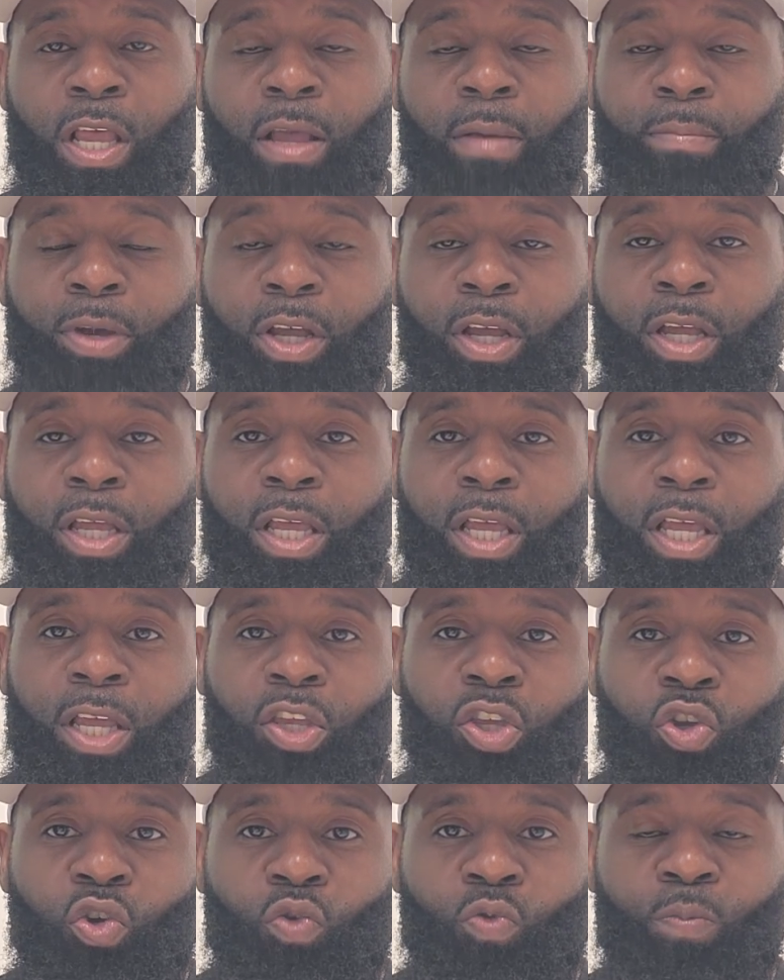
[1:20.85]
But
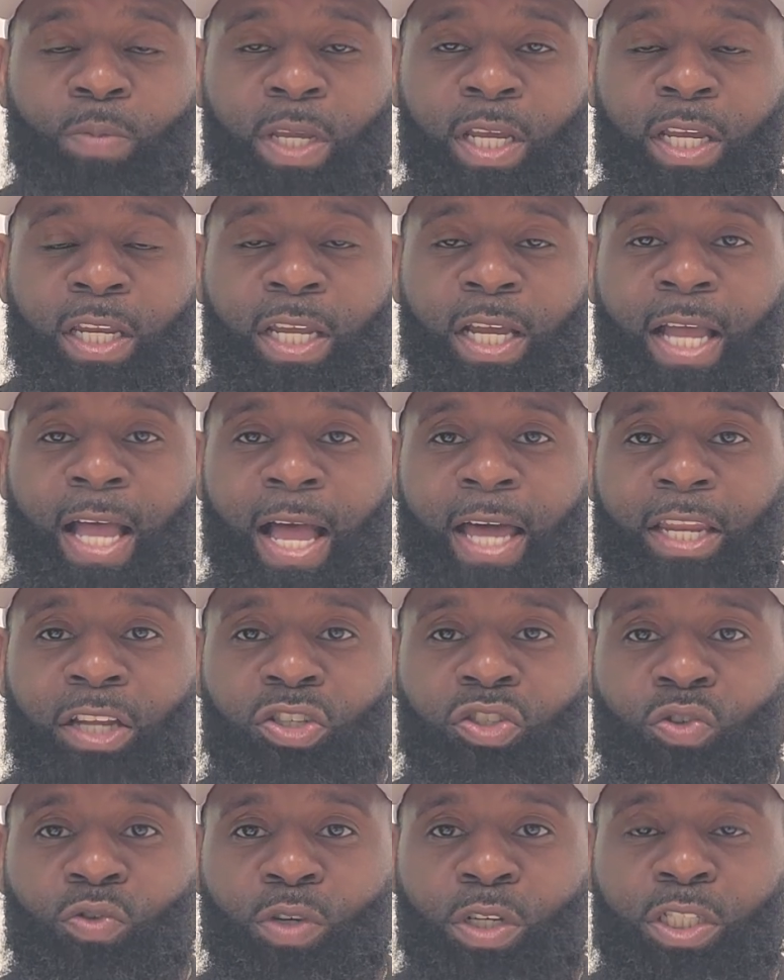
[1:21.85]
you being the guy
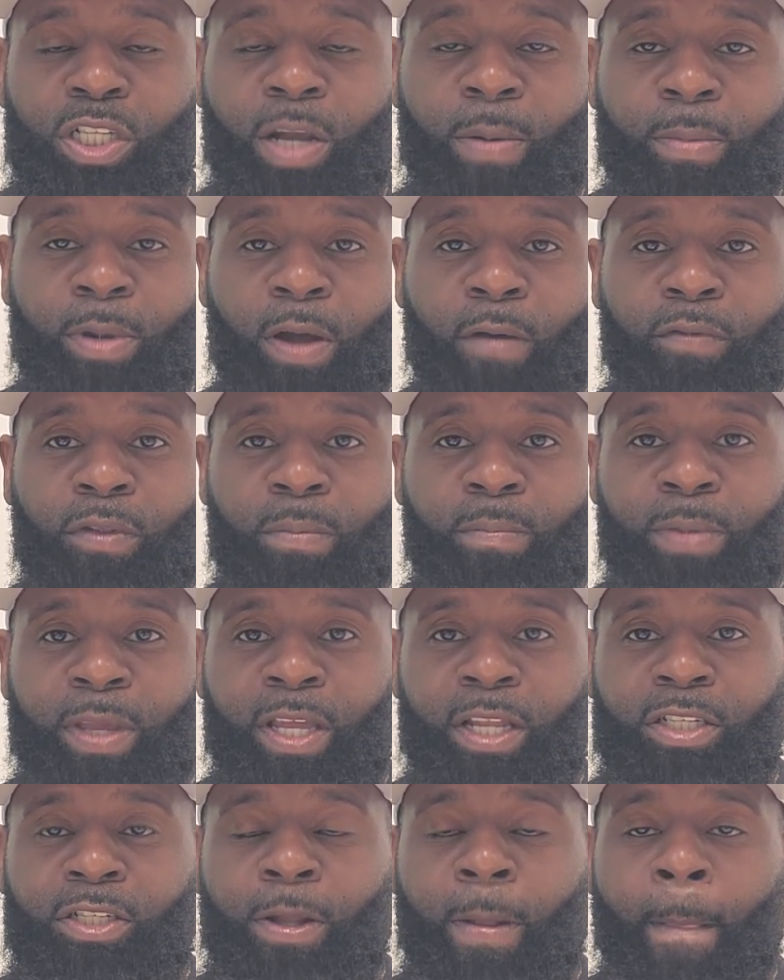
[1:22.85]
that you is coming off the
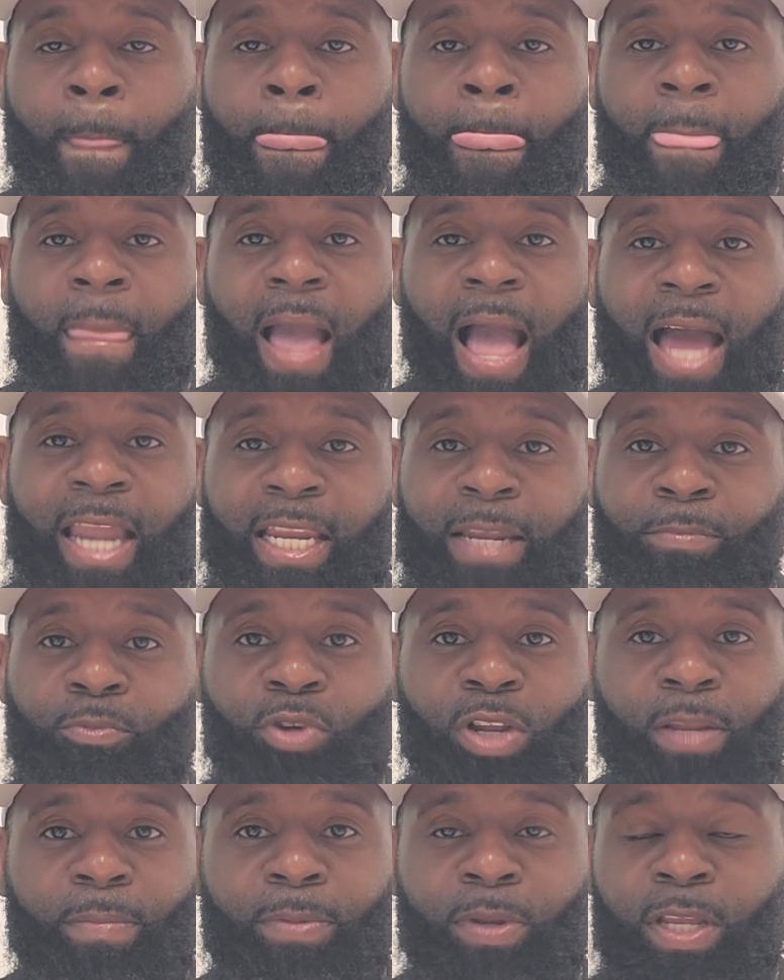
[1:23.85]
bench, I didn't
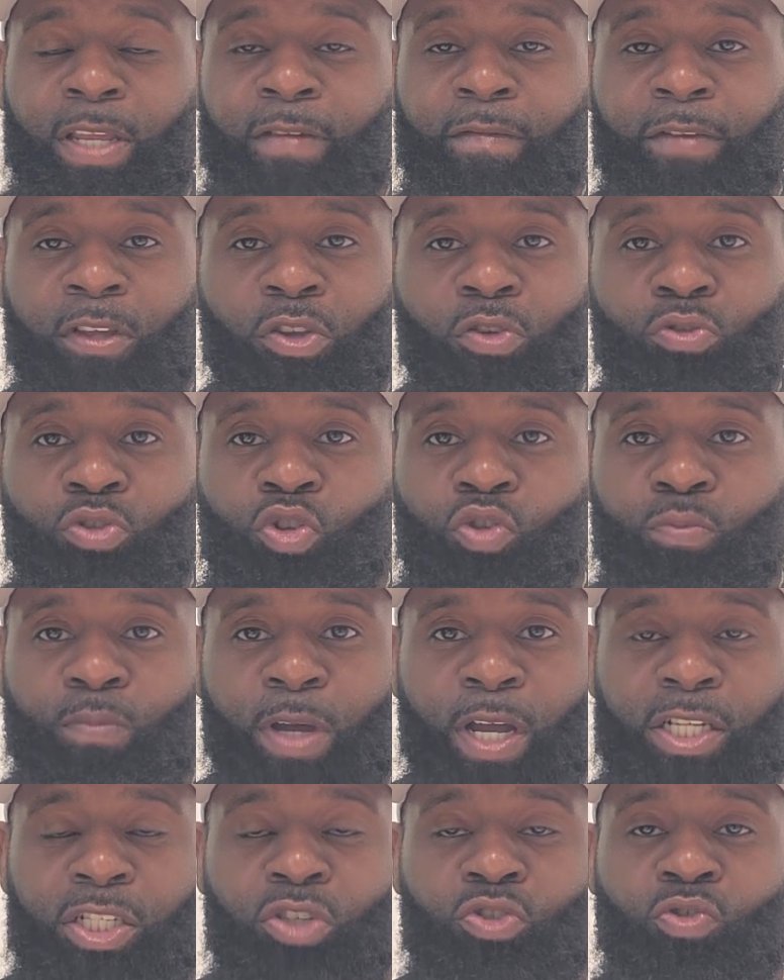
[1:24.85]
really believe in you too
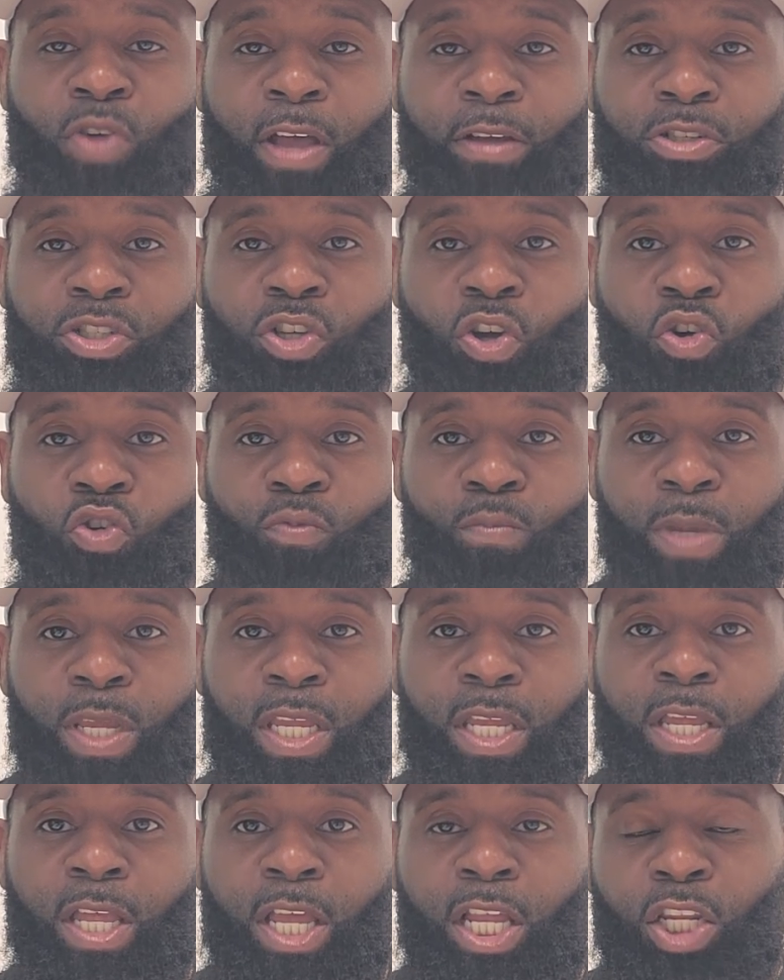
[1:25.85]
much. You have showed
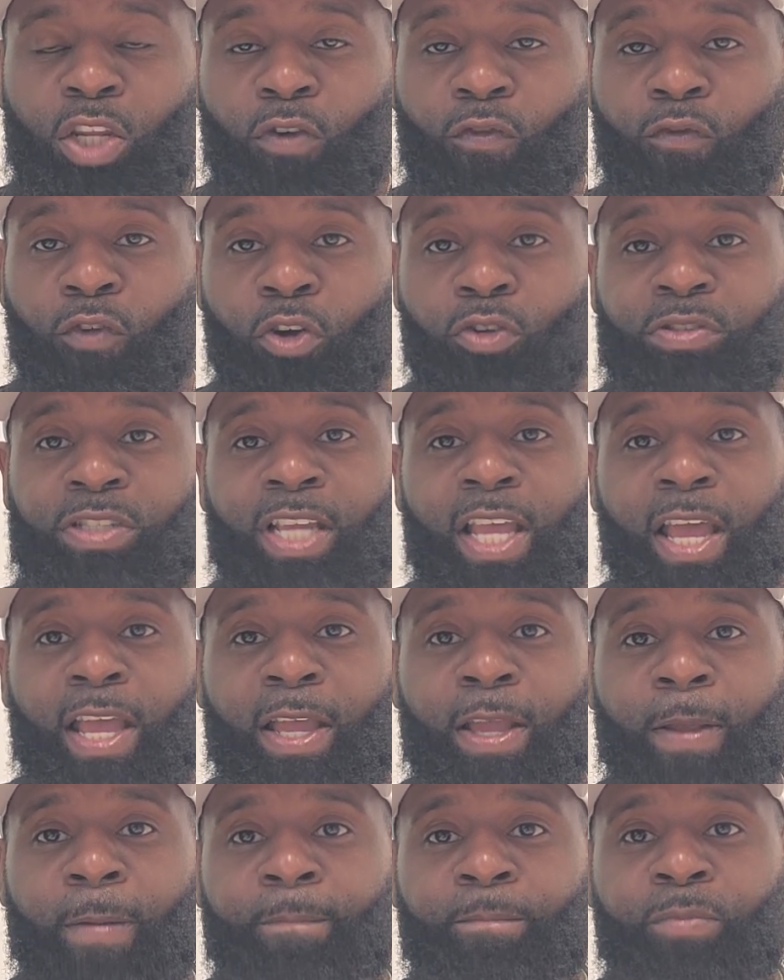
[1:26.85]
me the first
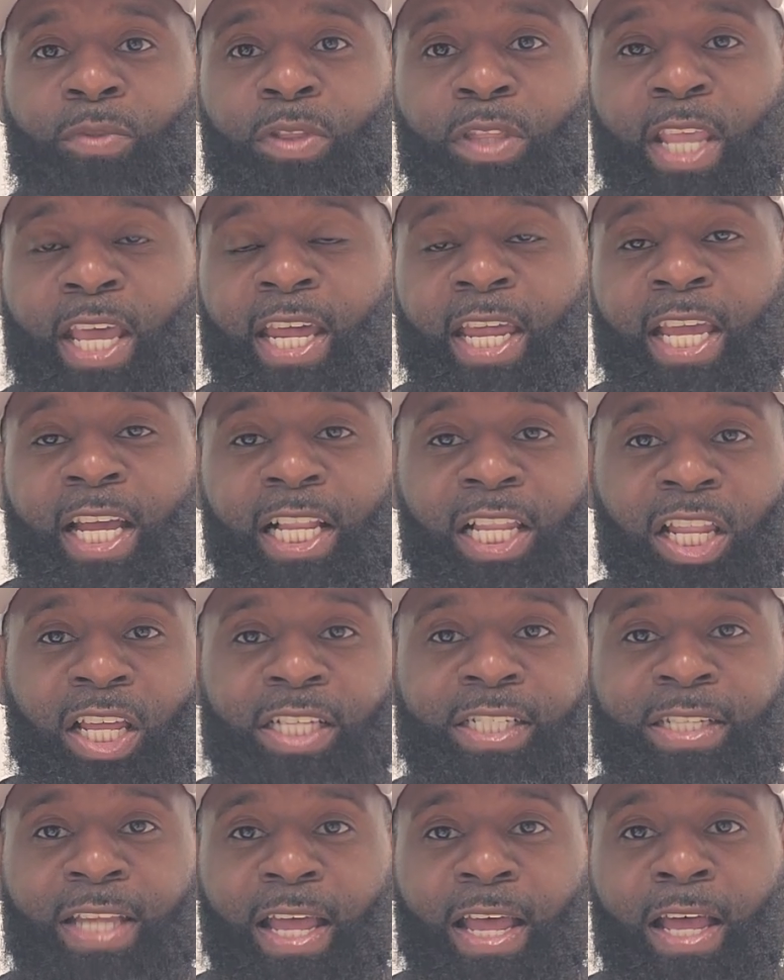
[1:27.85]
game that in
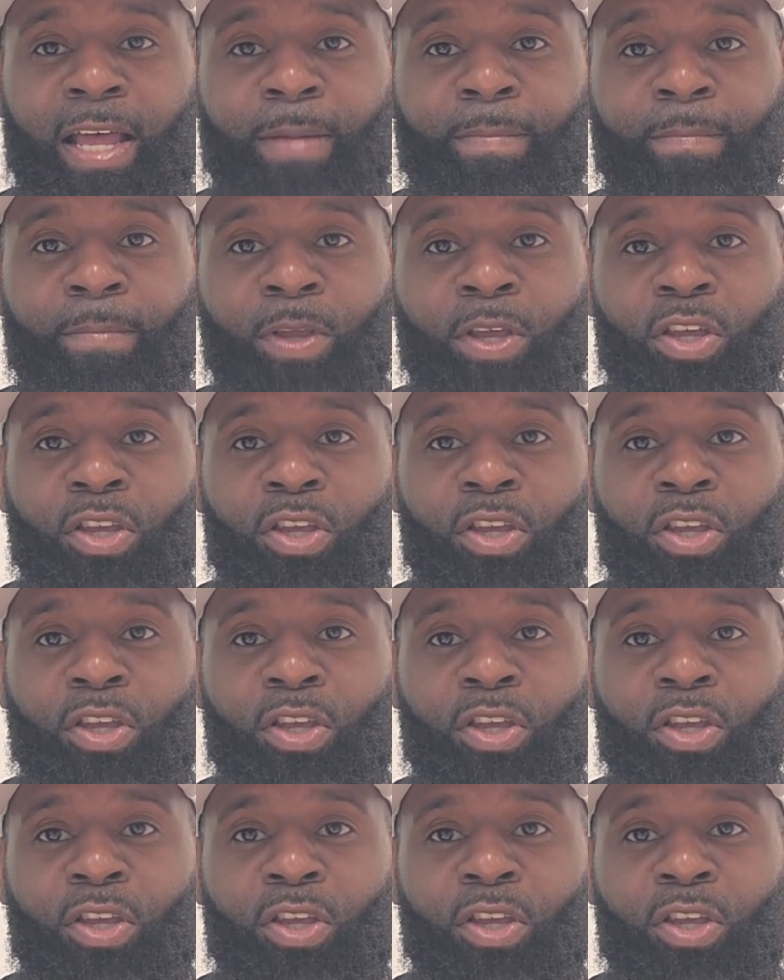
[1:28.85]
clutch time,